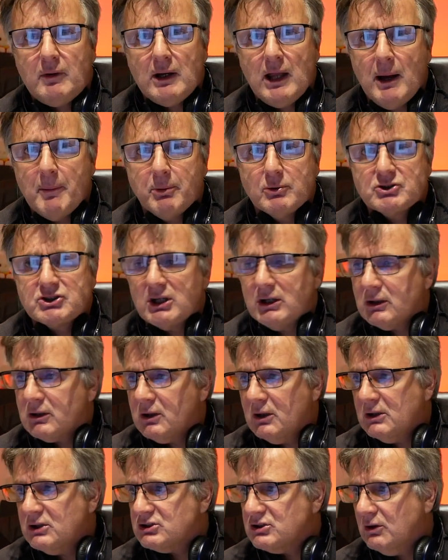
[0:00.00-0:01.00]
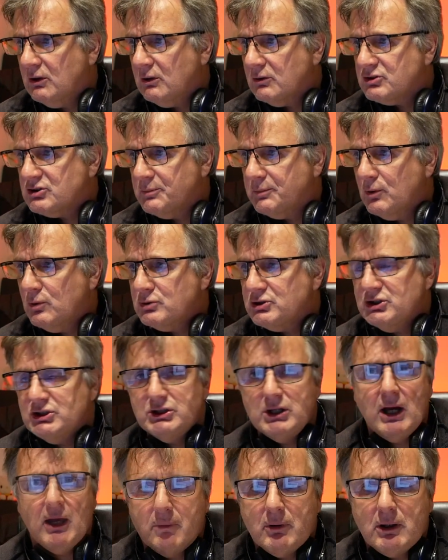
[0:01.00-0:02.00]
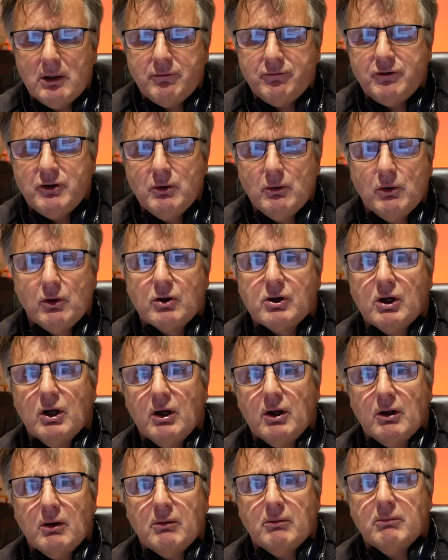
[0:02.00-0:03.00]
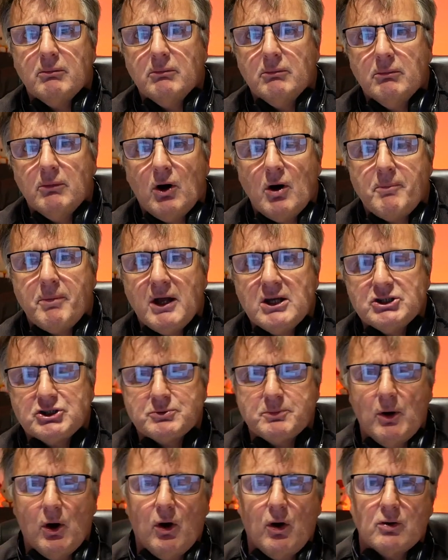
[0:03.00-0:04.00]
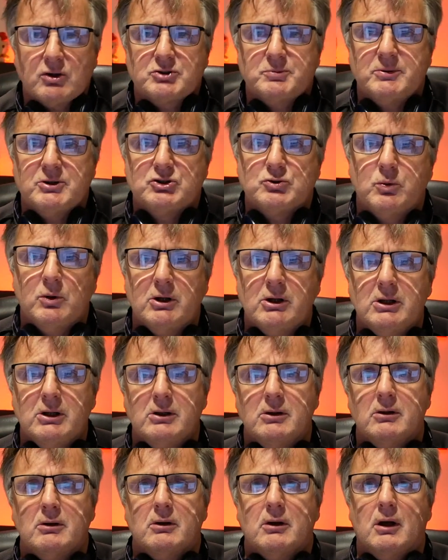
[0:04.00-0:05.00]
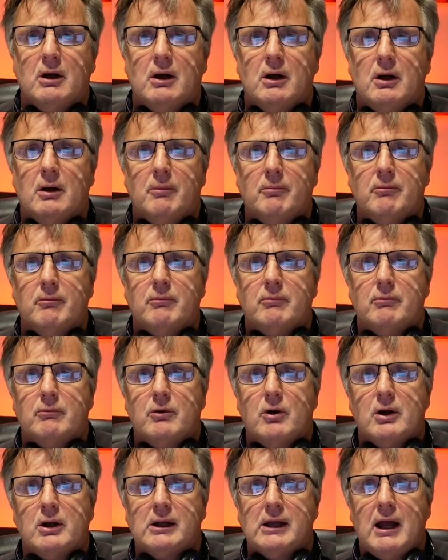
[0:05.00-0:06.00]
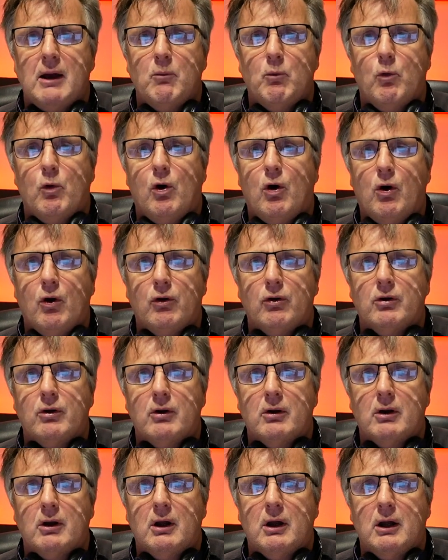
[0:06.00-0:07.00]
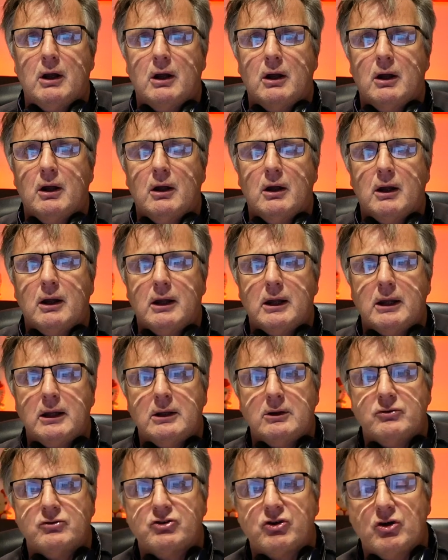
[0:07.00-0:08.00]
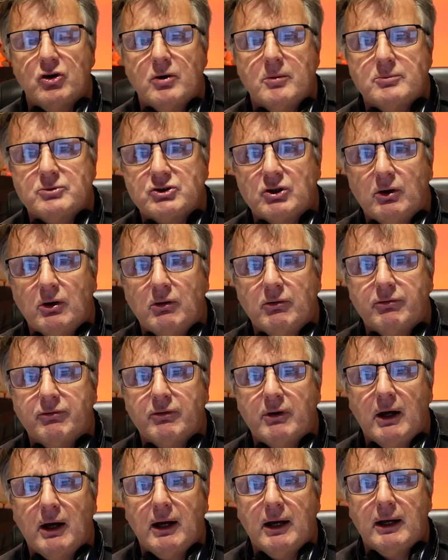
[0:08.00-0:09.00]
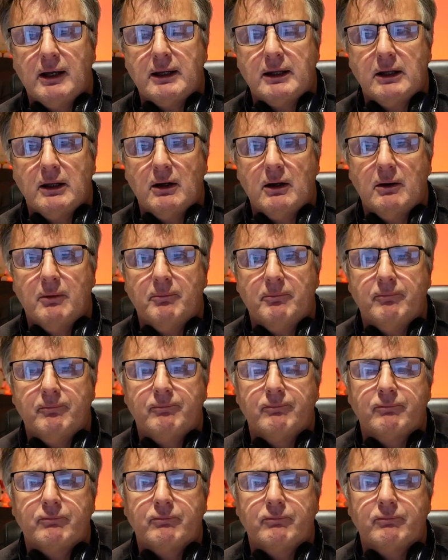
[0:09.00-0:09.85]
Apple Silicon is not supported yet. If you look at my benchmarks between running M1 in terms of a